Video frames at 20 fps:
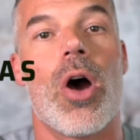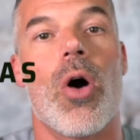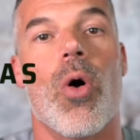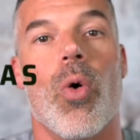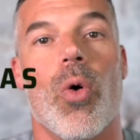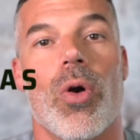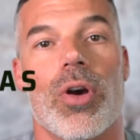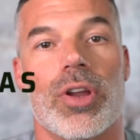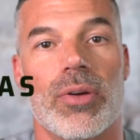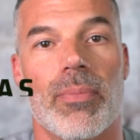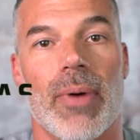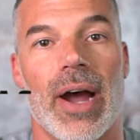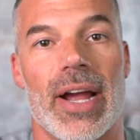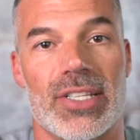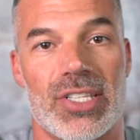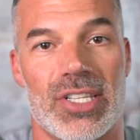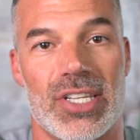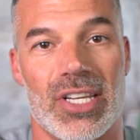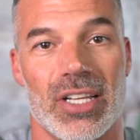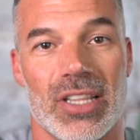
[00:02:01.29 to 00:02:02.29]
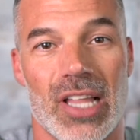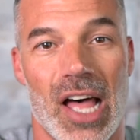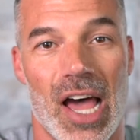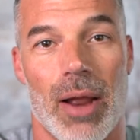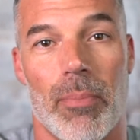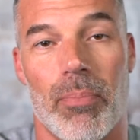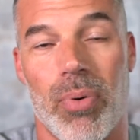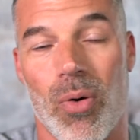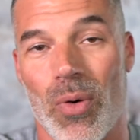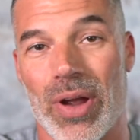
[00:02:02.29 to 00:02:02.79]
or you might see a lot
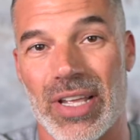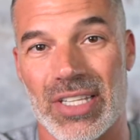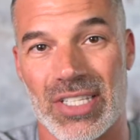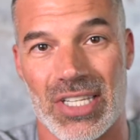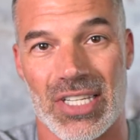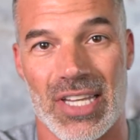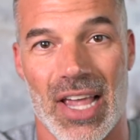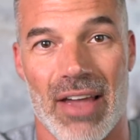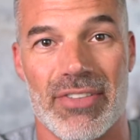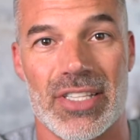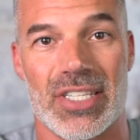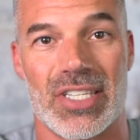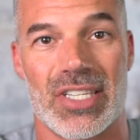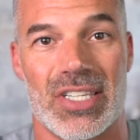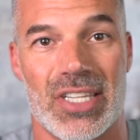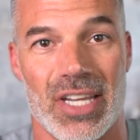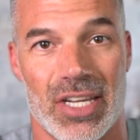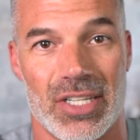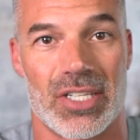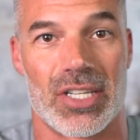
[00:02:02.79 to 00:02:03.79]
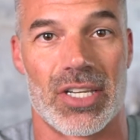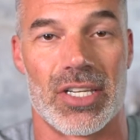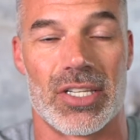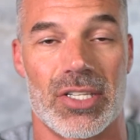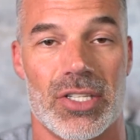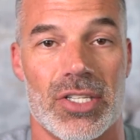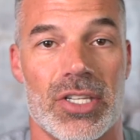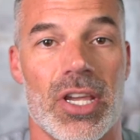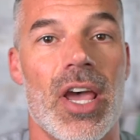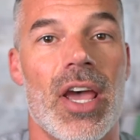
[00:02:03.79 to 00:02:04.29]
of
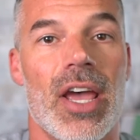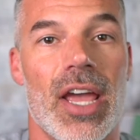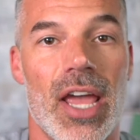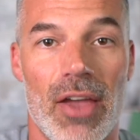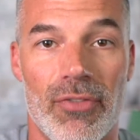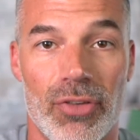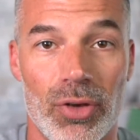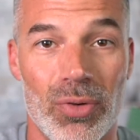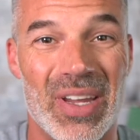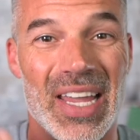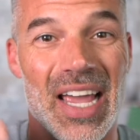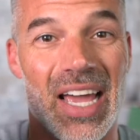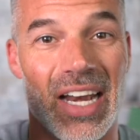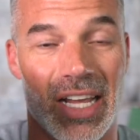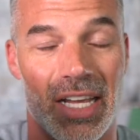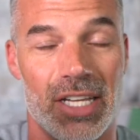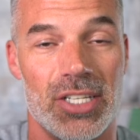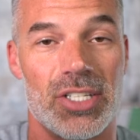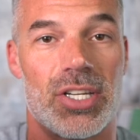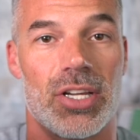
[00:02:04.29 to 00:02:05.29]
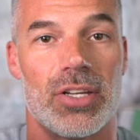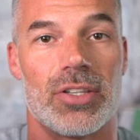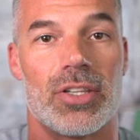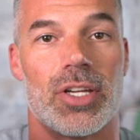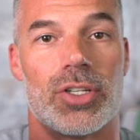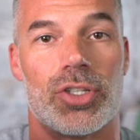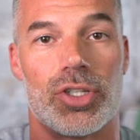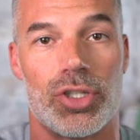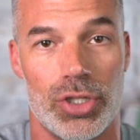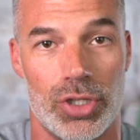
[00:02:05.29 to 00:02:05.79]
0.76s. If you get into
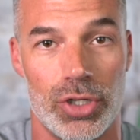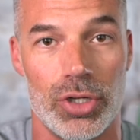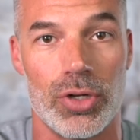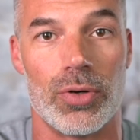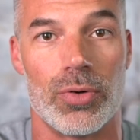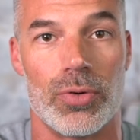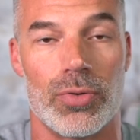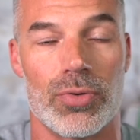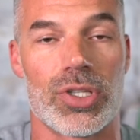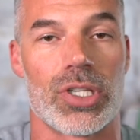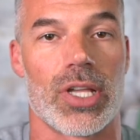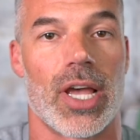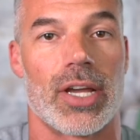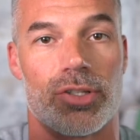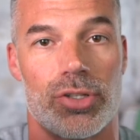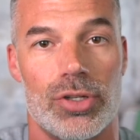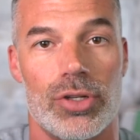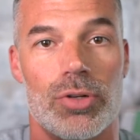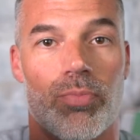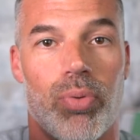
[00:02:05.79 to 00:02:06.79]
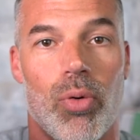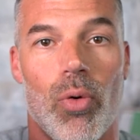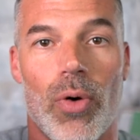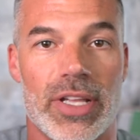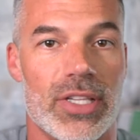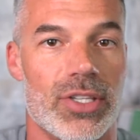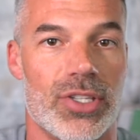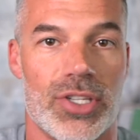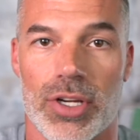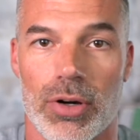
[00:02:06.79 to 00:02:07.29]
the twos, like
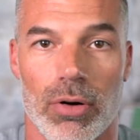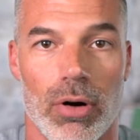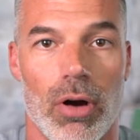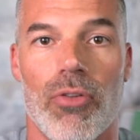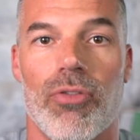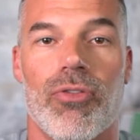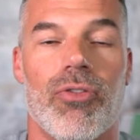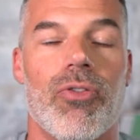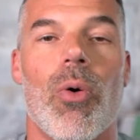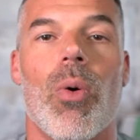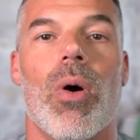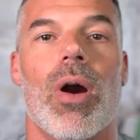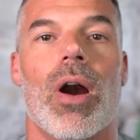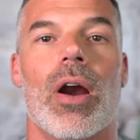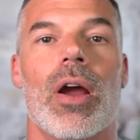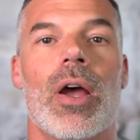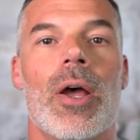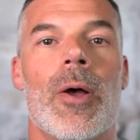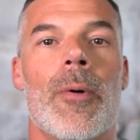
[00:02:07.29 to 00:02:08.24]
2.04,